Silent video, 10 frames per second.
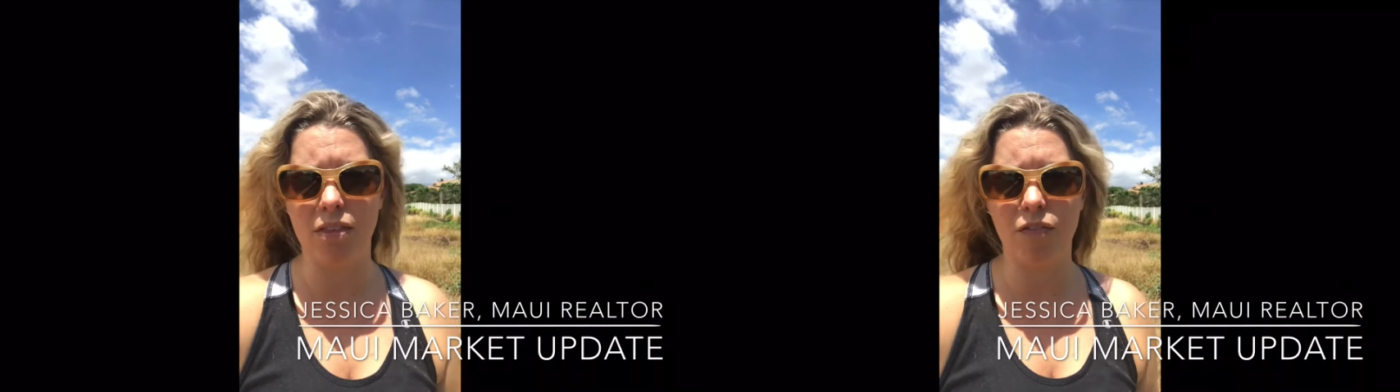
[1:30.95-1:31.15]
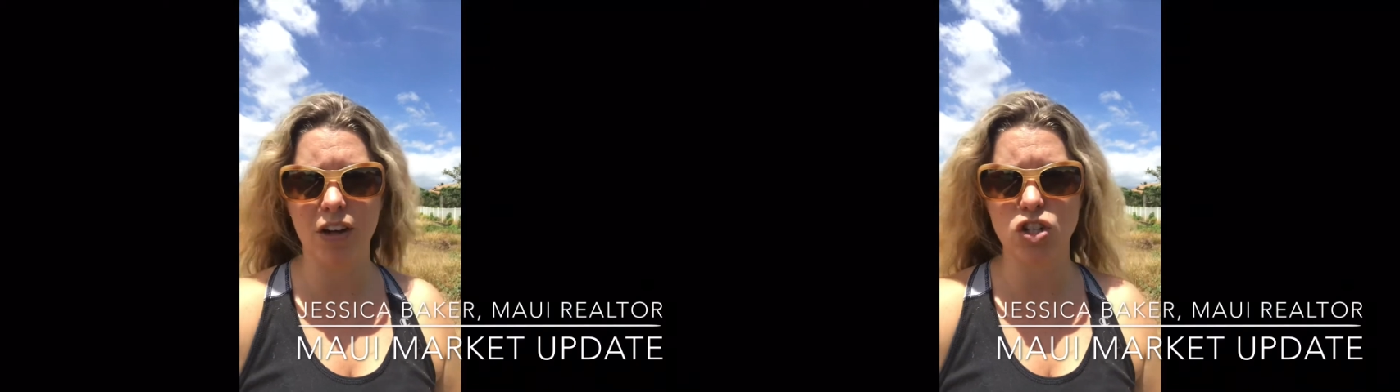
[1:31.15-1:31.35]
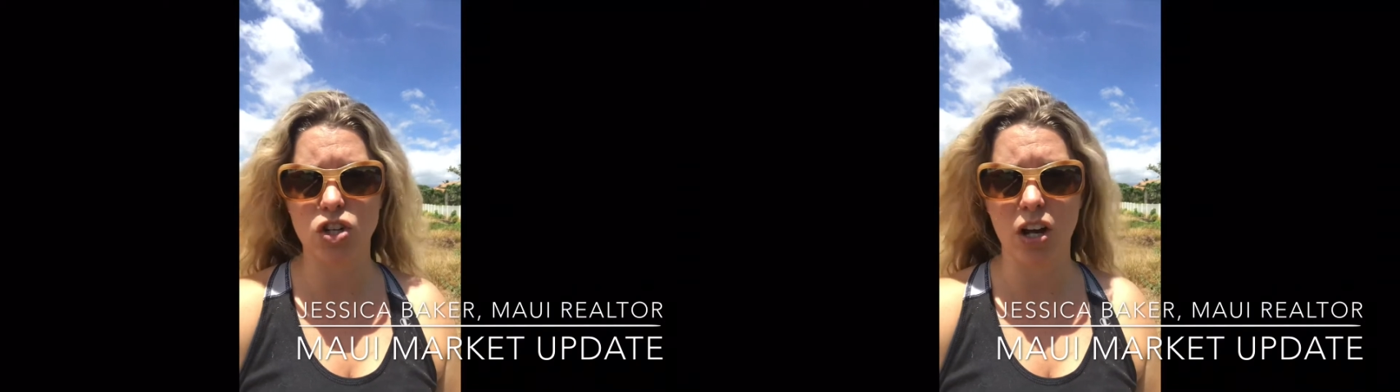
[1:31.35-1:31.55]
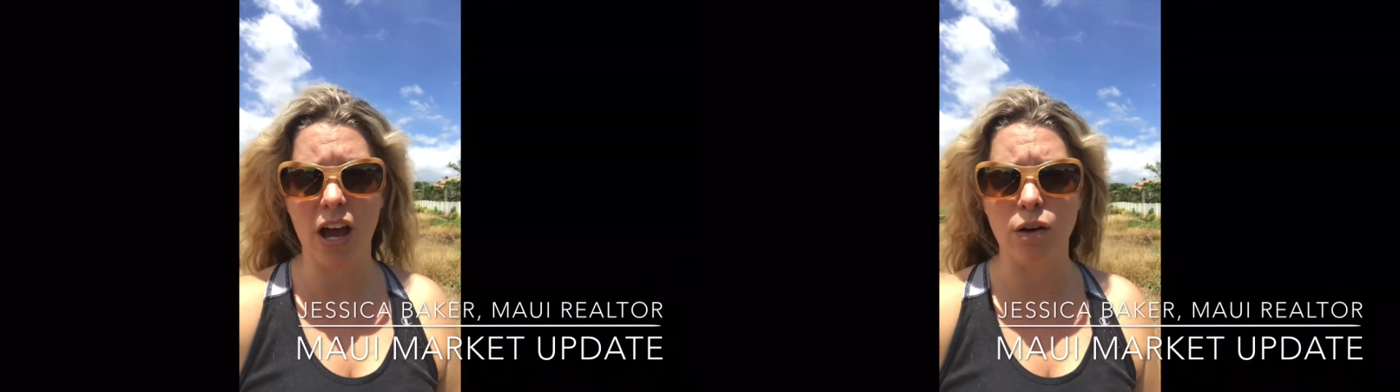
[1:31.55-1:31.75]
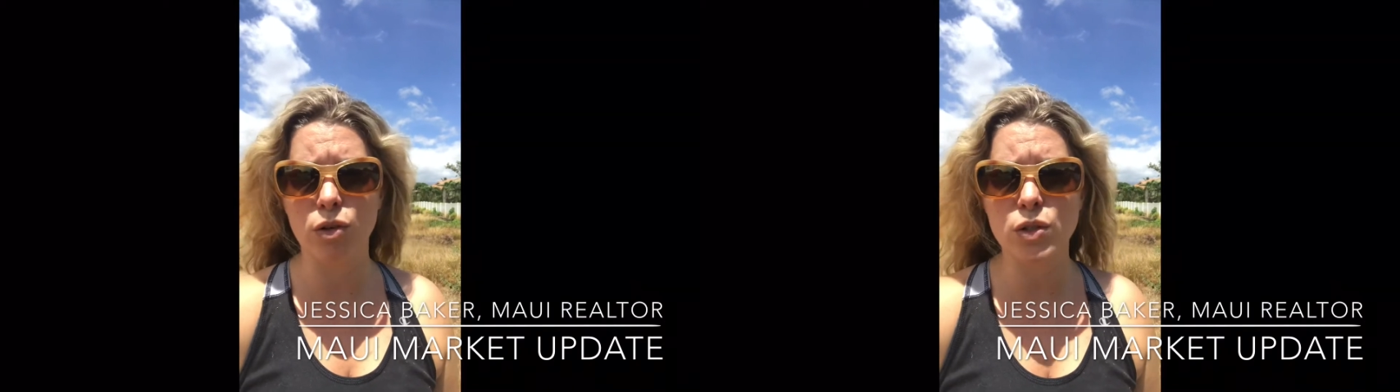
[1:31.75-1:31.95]
the fixture
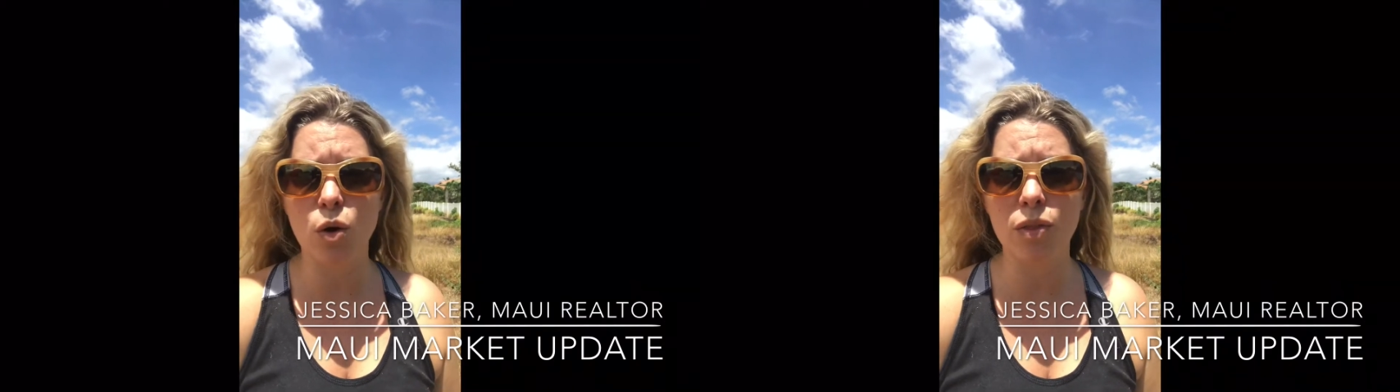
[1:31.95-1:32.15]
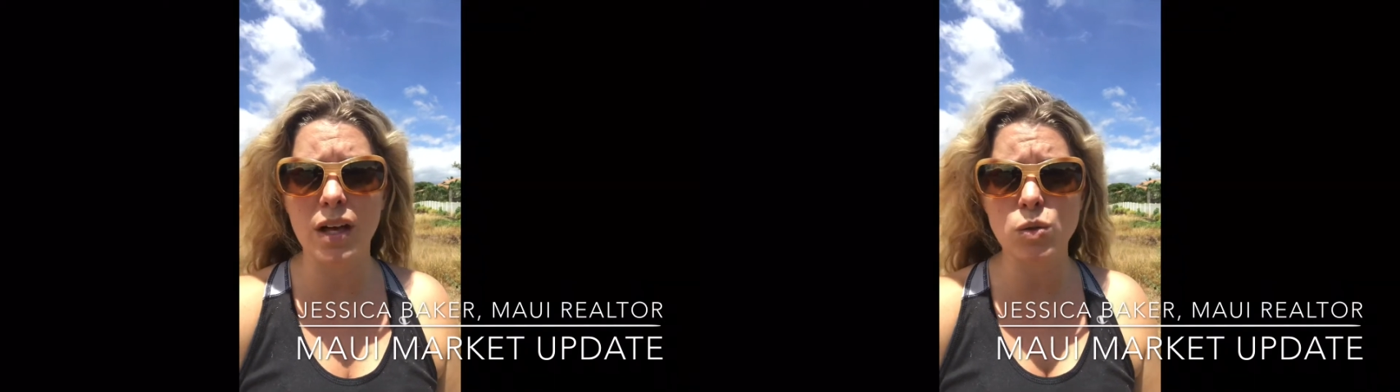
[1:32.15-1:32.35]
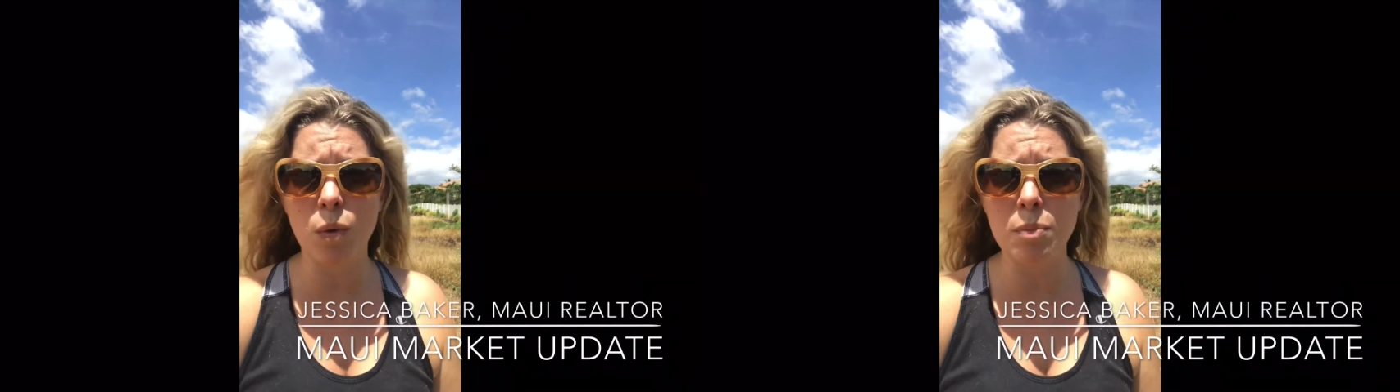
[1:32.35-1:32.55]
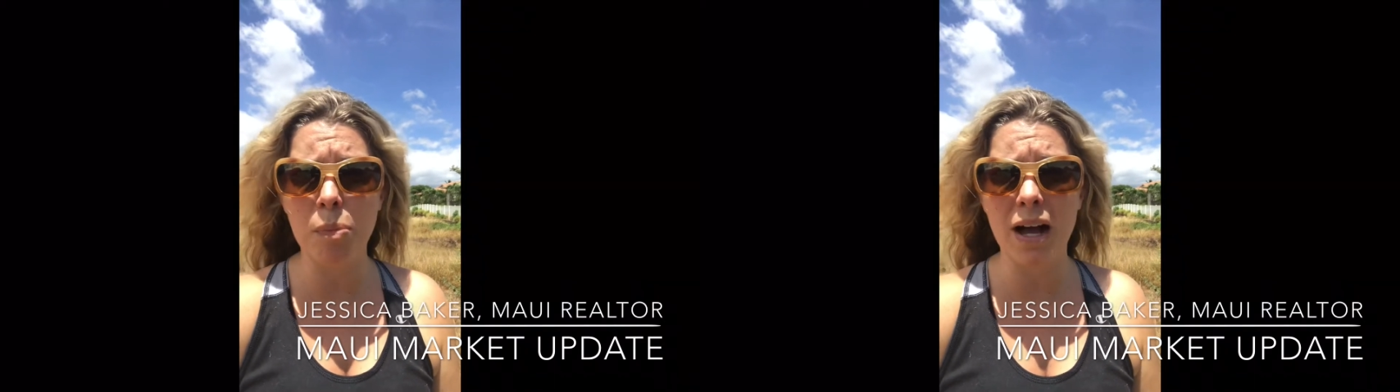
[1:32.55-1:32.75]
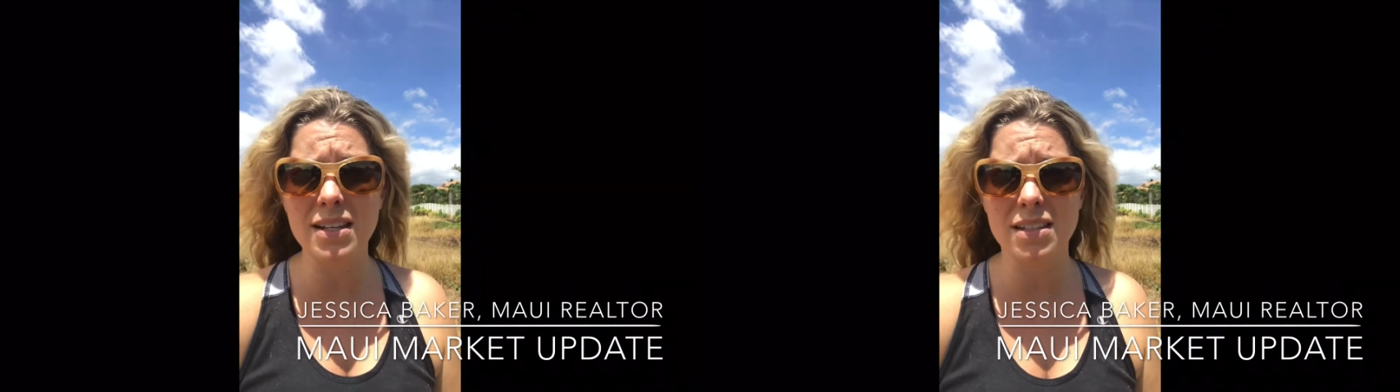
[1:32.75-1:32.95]
count. So that's one
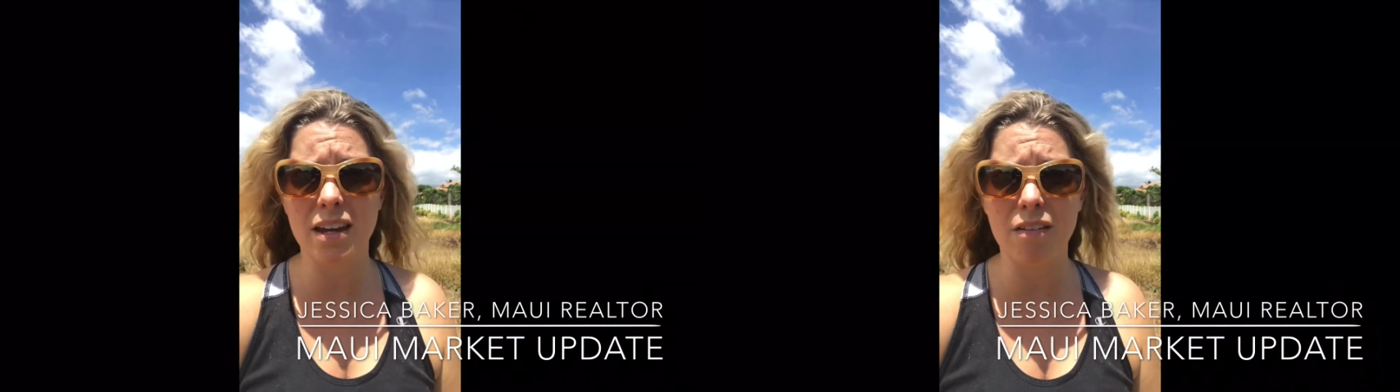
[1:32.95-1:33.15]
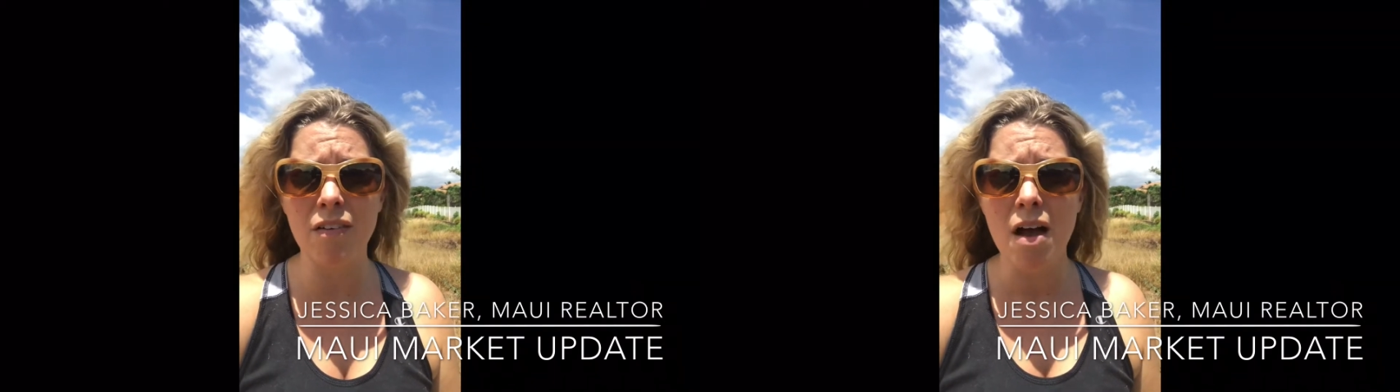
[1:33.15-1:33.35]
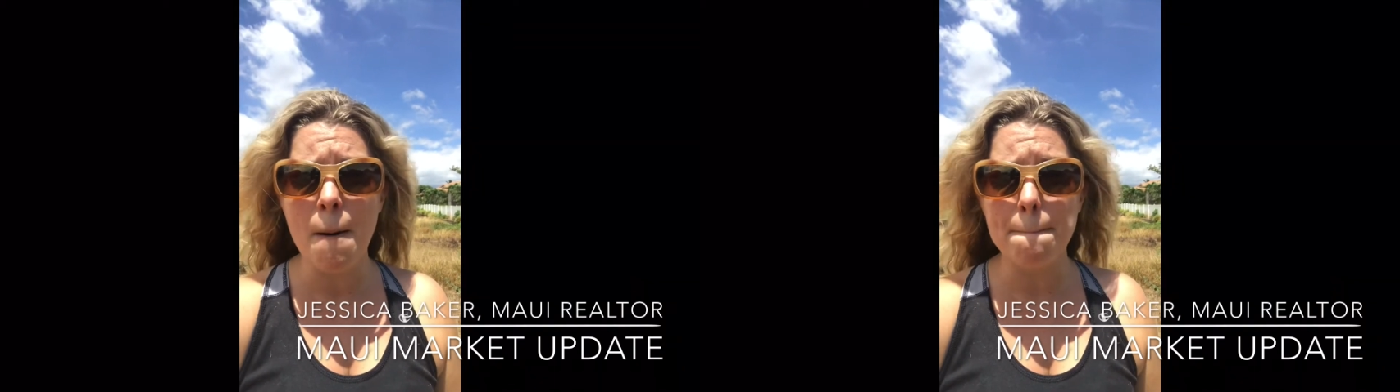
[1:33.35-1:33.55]
positive.